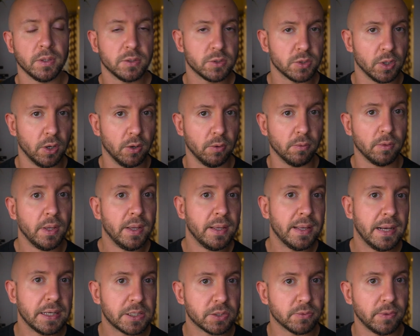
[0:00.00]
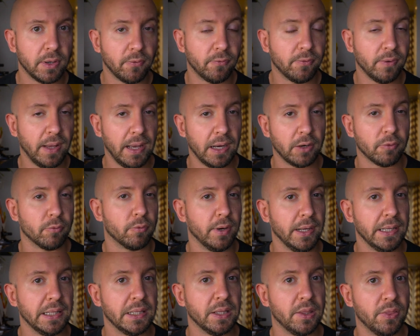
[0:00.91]
So that's a red flag
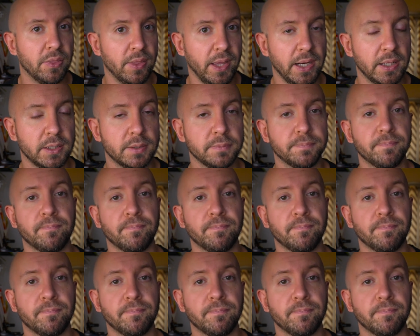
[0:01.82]
right there.